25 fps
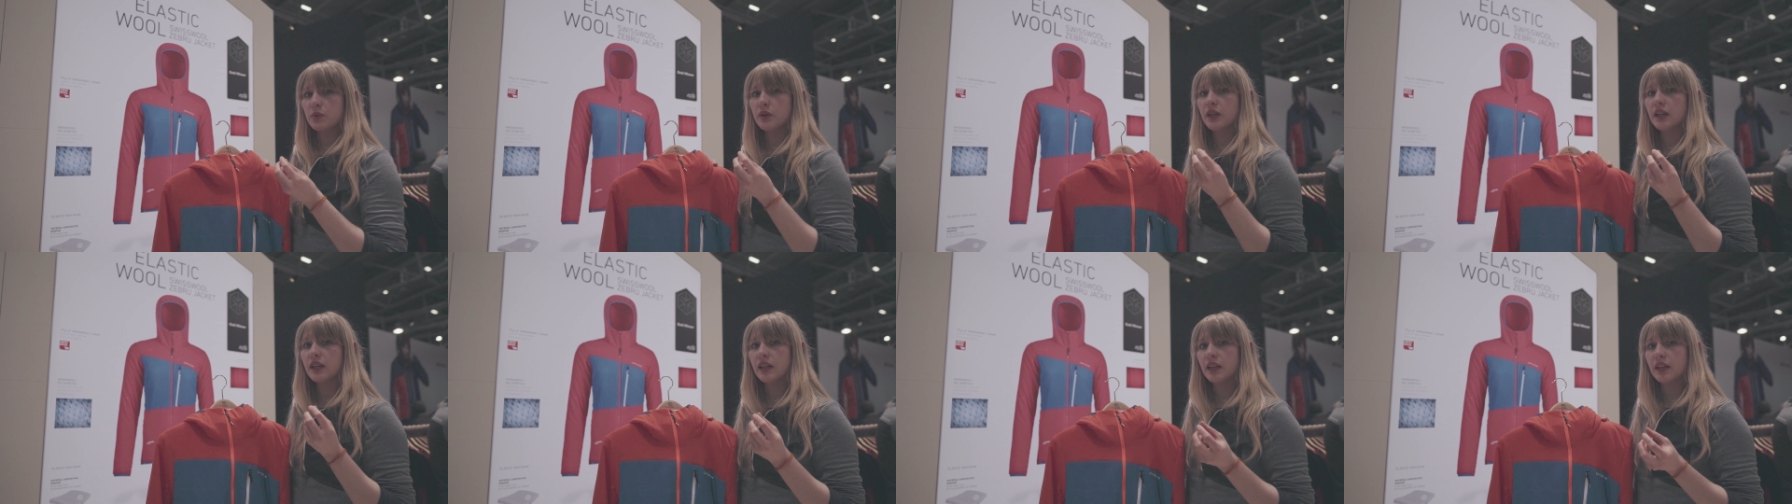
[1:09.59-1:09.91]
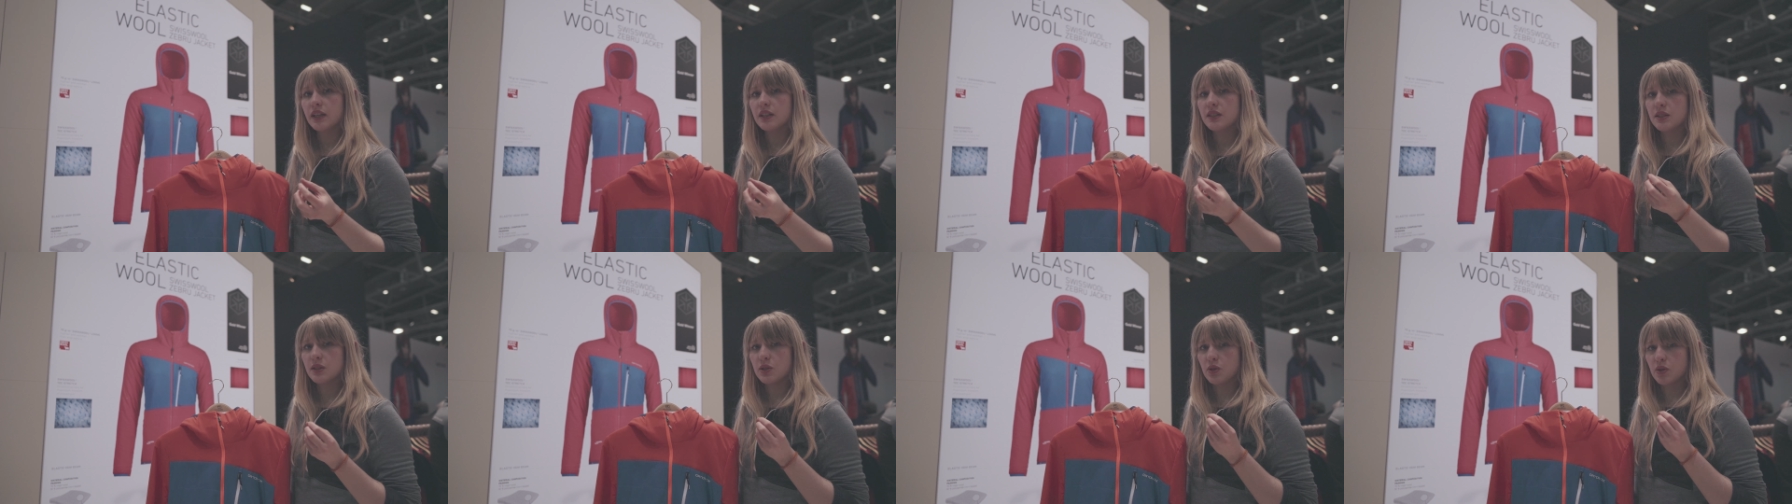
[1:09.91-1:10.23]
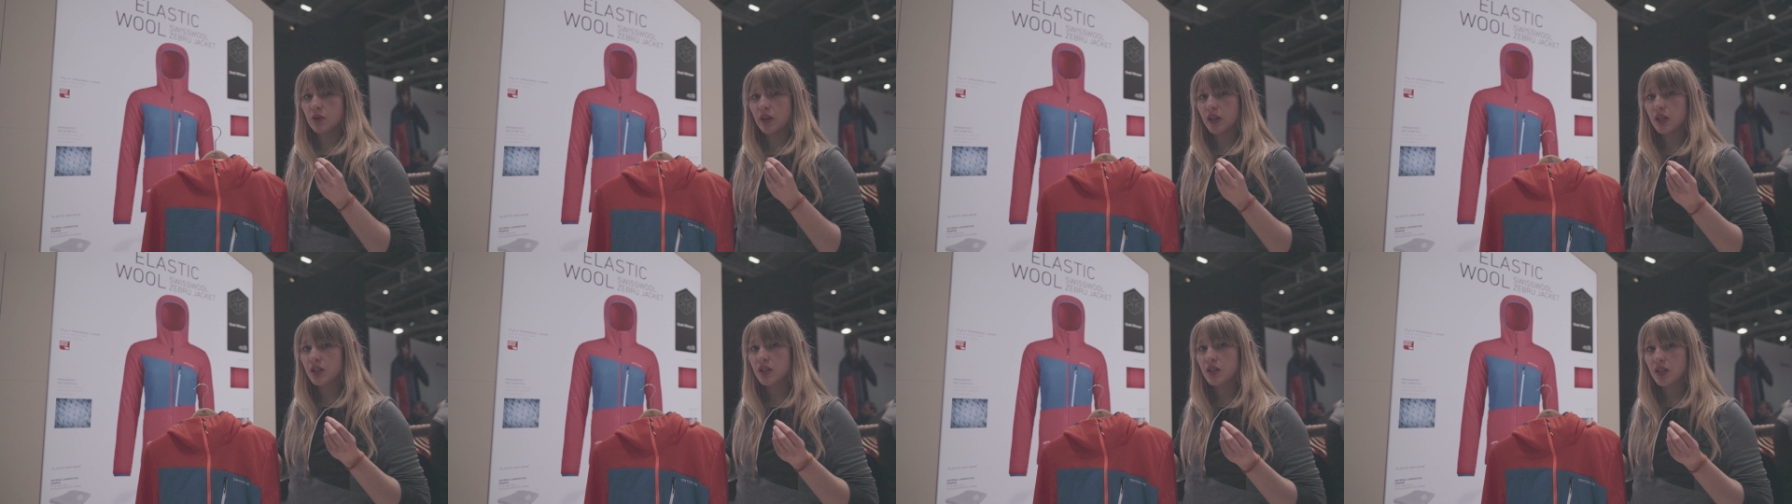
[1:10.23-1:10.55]
really
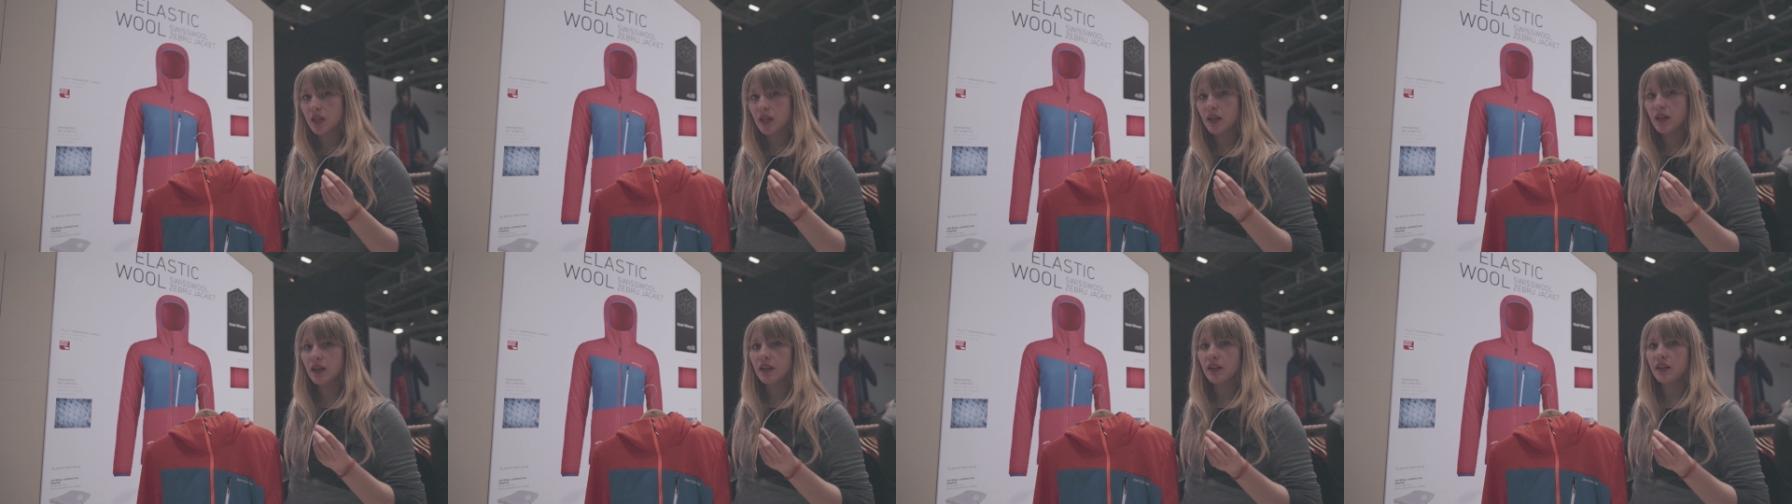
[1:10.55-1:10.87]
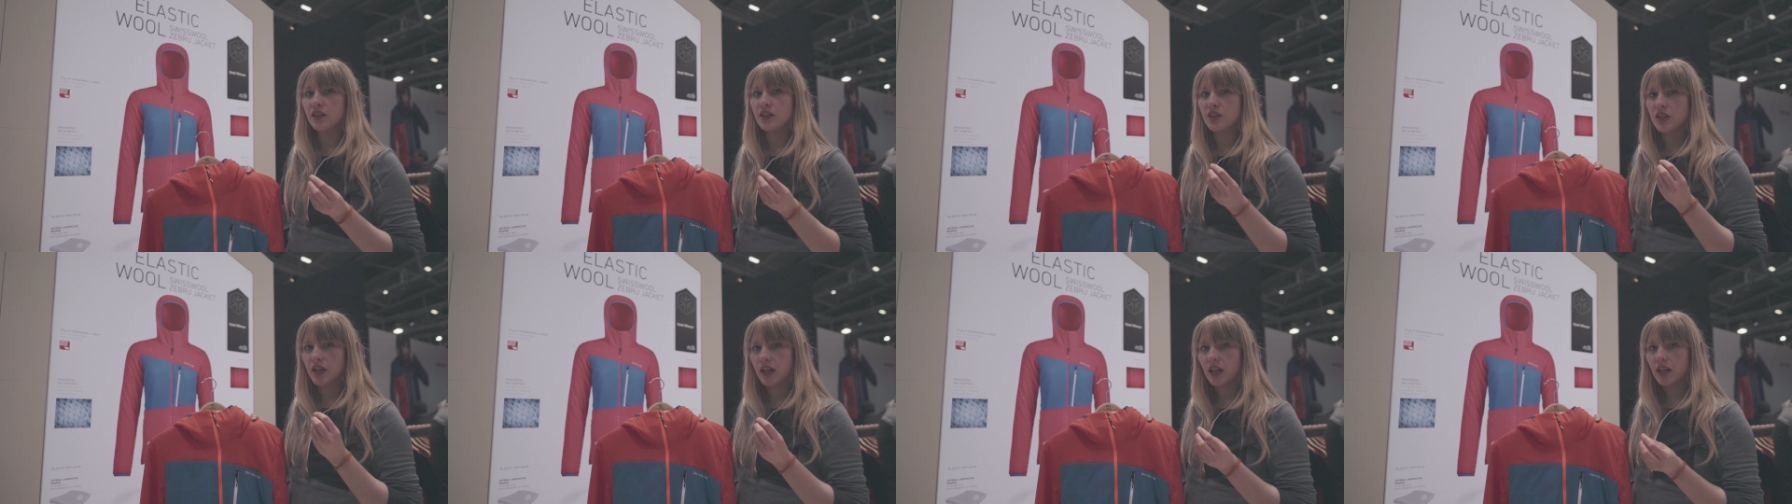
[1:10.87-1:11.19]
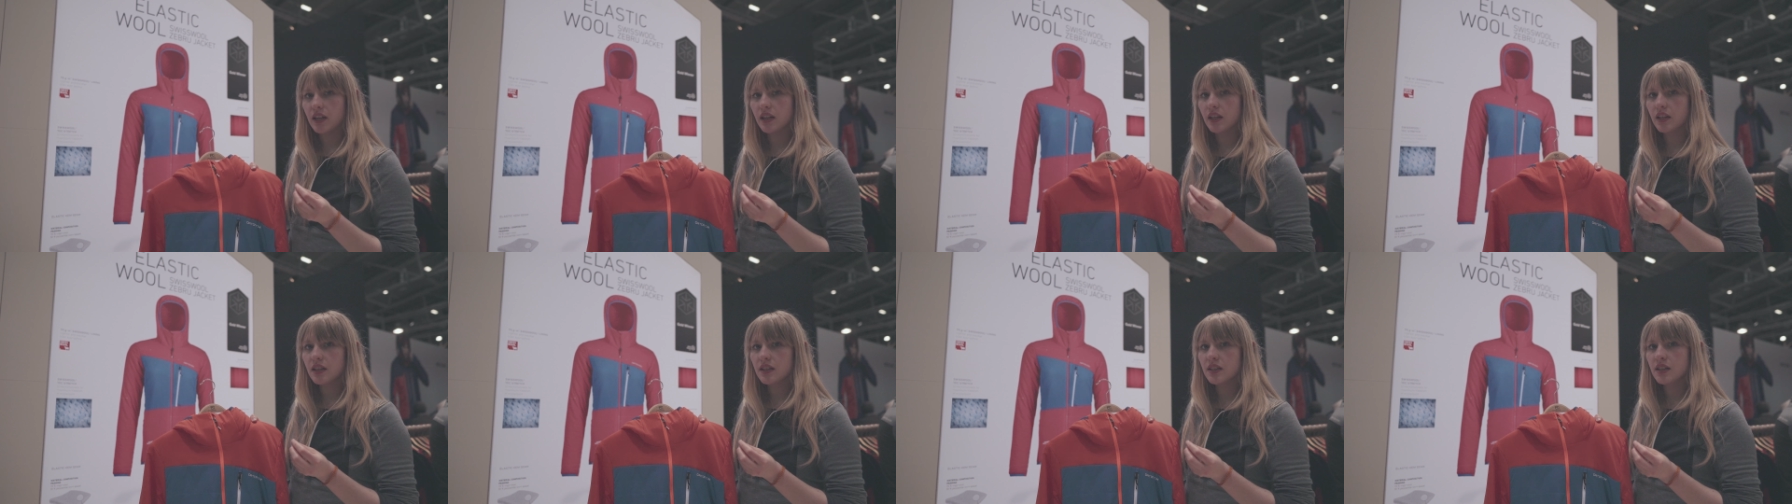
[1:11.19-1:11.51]
stretchy
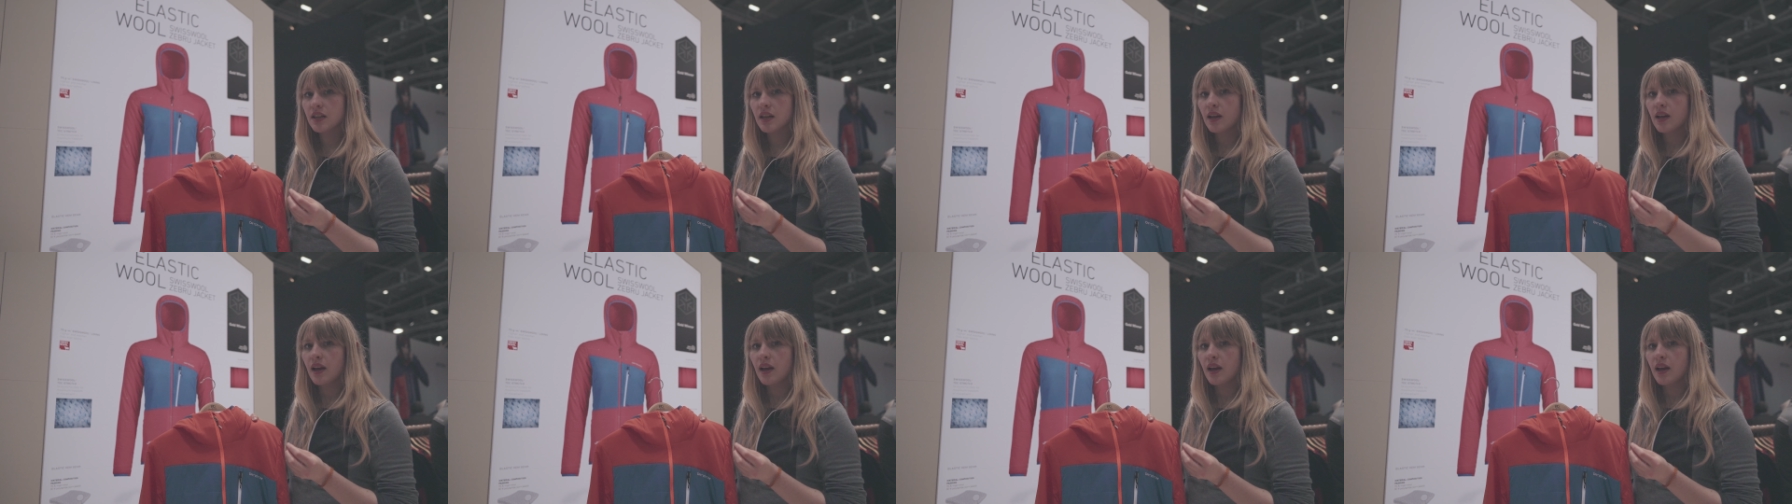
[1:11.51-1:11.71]
jacket.